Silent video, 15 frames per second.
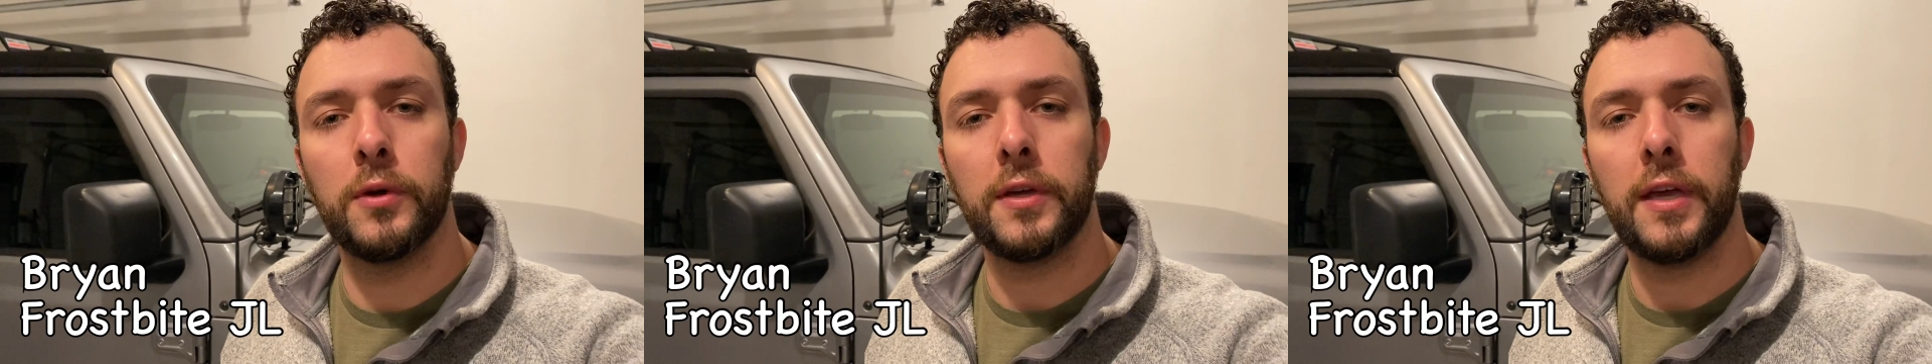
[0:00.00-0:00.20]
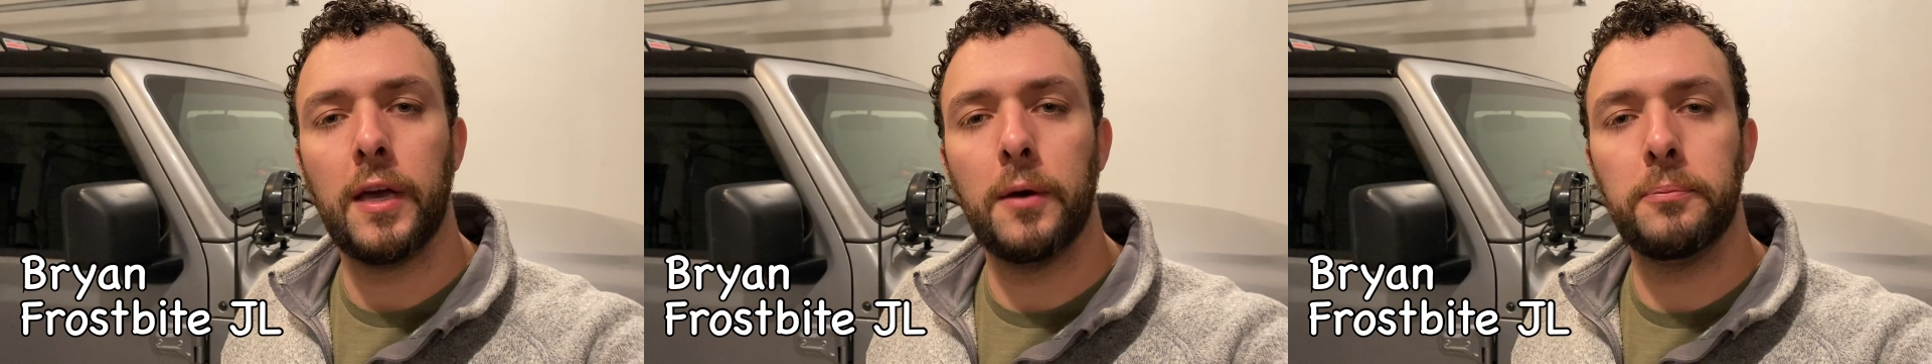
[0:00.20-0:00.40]

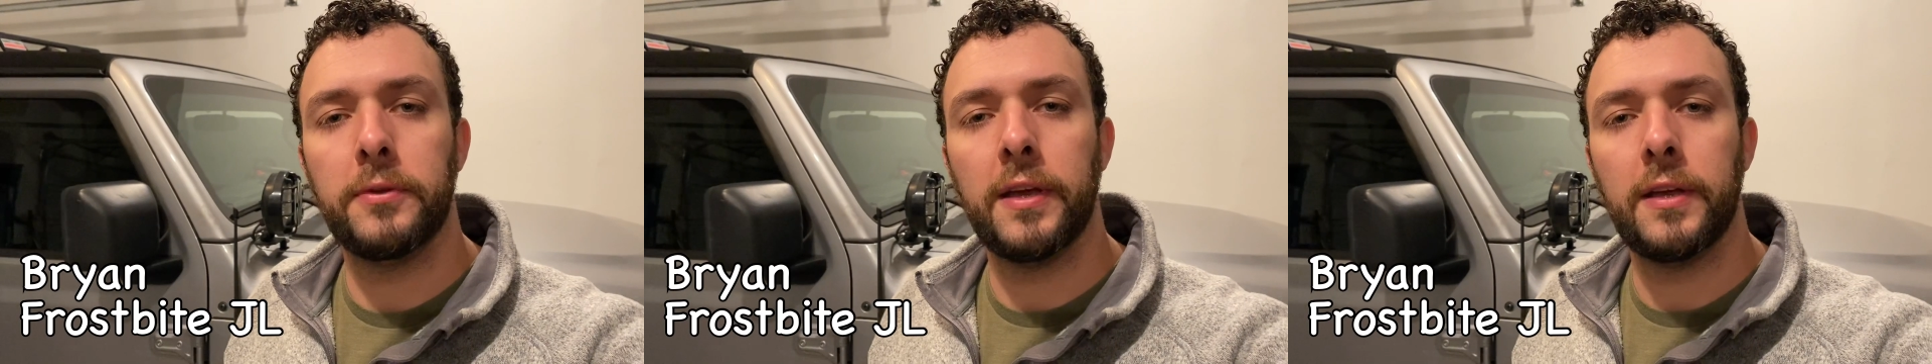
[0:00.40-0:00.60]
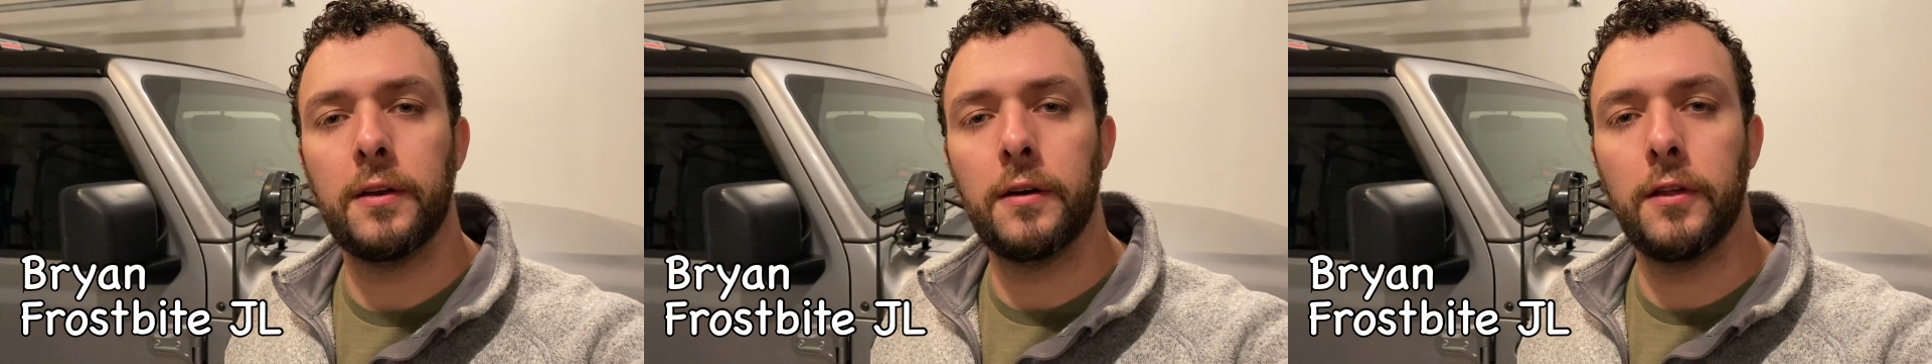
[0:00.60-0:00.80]
update
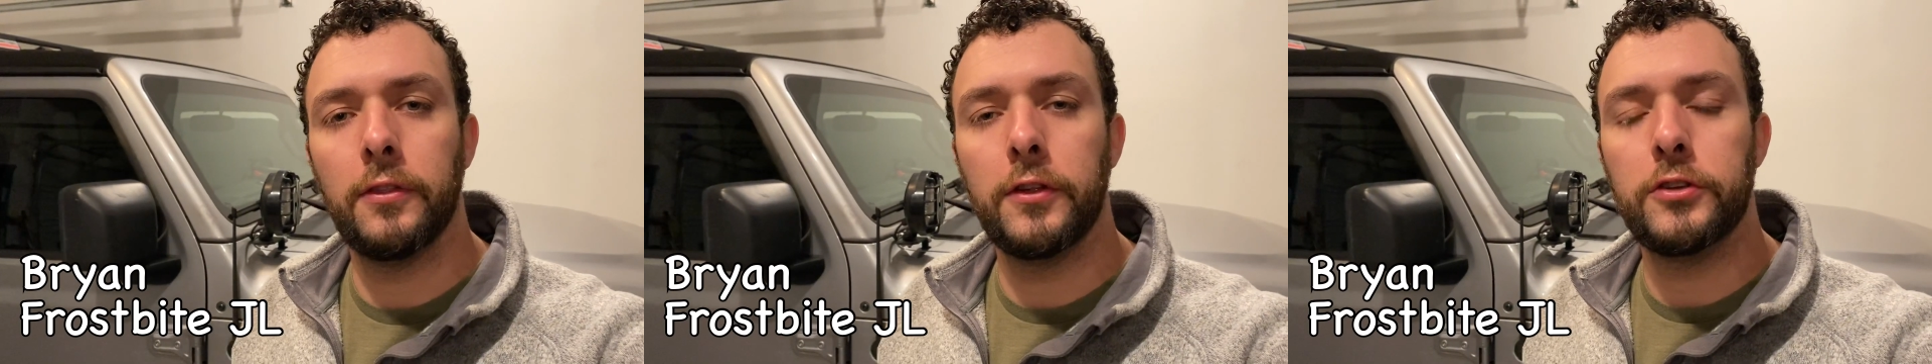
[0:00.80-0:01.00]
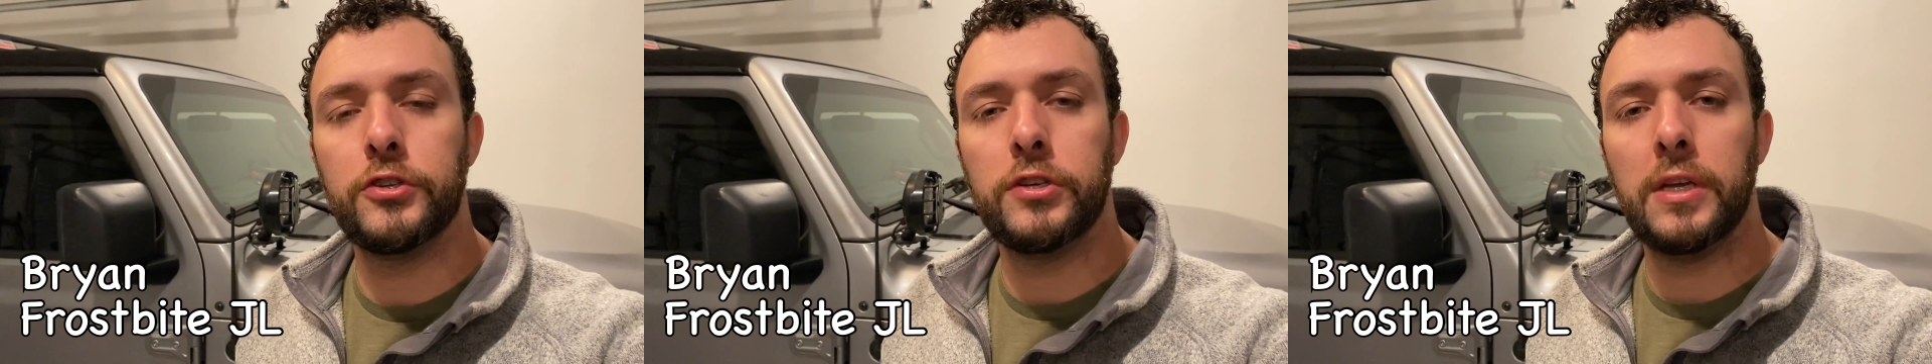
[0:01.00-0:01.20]
on the
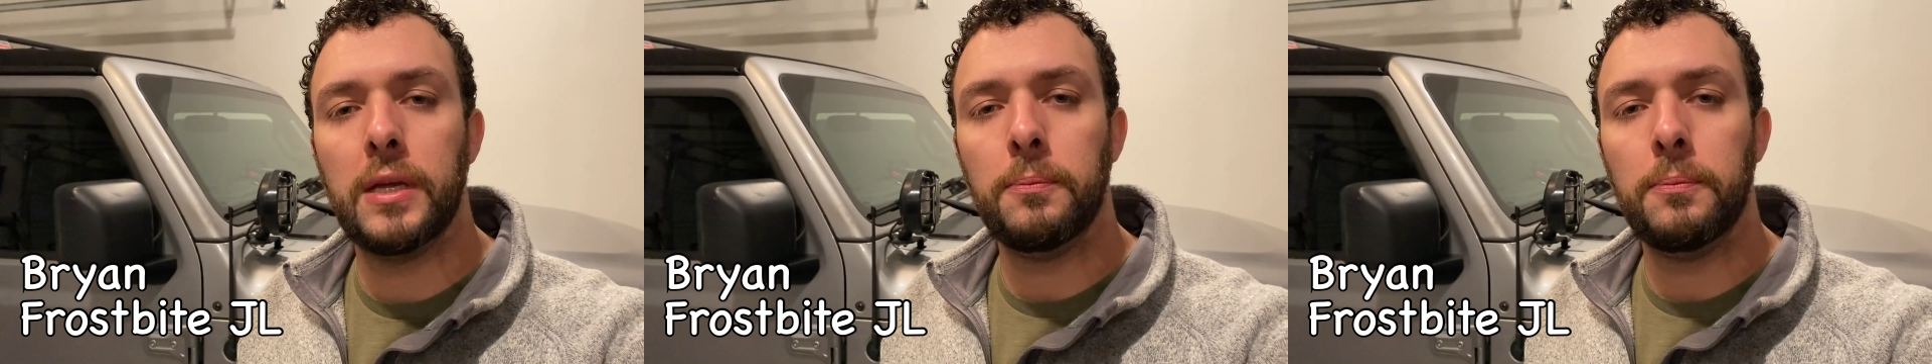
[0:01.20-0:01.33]
Jeep.